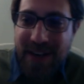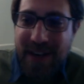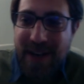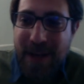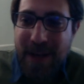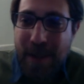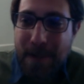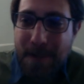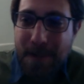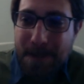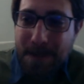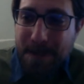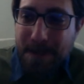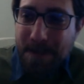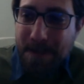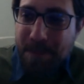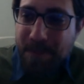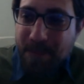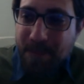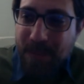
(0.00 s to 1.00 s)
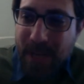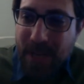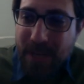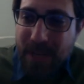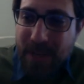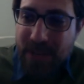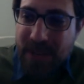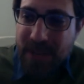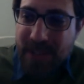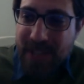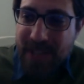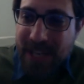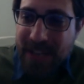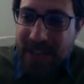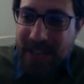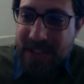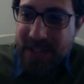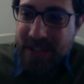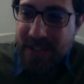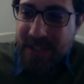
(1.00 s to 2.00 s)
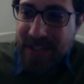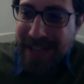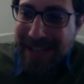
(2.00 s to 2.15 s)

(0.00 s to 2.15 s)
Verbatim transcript: um, because it's like this.